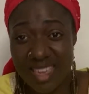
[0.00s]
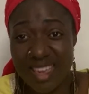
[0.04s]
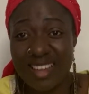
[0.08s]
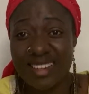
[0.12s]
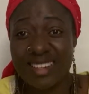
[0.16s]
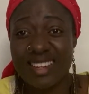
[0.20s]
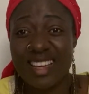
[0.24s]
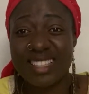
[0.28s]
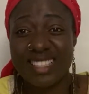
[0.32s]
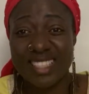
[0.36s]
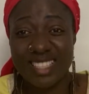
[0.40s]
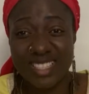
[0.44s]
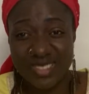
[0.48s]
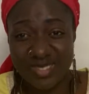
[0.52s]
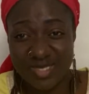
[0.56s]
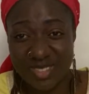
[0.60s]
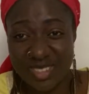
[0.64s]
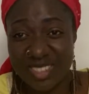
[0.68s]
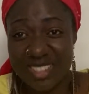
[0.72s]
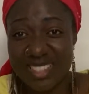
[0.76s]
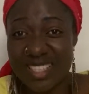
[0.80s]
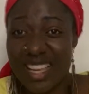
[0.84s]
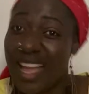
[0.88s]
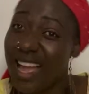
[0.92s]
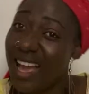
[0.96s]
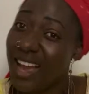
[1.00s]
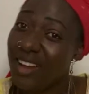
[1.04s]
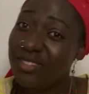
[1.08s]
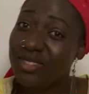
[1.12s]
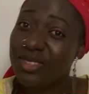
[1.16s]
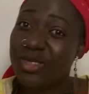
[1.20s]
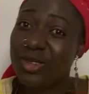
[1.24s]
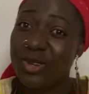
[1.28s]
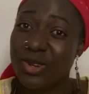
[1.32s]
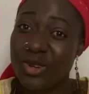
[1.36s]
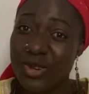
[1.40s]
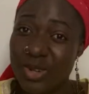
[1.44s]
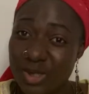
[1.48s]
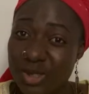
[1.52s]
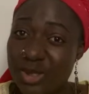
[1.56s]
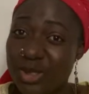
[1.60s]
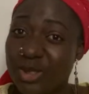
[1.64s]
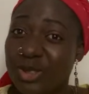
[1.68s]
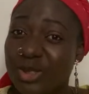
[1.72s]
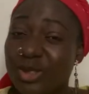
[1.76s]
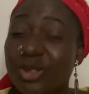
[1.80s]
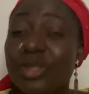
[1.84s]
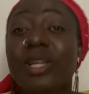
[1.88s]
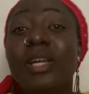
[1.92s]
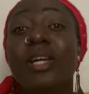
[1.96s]
and that is what I have to go
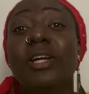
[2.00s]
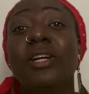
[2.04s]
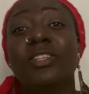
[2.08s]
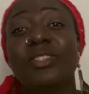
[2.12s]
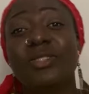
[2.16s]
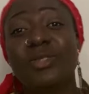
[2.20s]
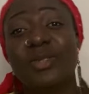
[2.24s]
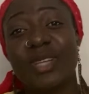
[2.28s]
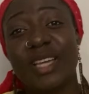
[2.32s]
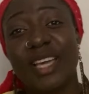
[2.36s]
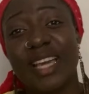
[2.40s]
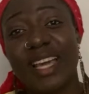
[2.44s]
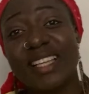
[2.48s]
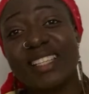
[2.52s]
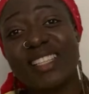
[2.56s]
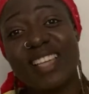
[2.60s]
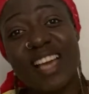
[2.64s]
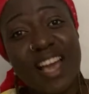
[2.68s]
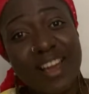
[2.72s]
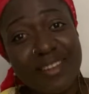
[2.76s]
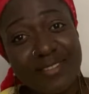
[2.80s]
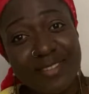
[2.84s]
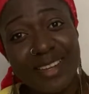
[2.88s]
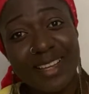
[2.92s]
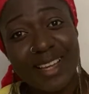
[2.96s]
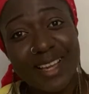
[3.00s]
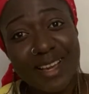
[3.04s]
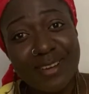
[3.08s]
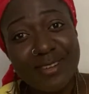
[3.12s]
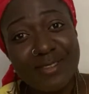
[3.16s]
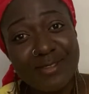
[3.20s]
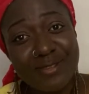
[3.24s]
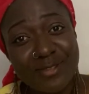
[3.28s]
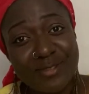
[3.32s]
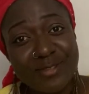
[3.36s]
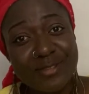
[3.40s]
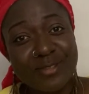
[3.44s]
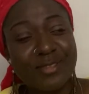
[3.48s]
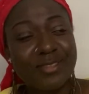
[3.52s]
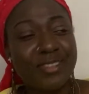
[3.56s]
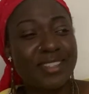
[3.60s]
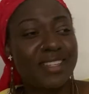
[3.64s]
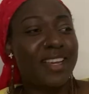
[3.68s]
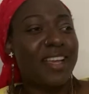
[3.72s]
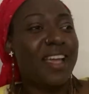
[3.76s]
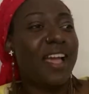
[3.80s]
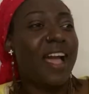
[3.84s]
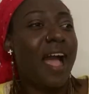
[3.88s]
through to get African food.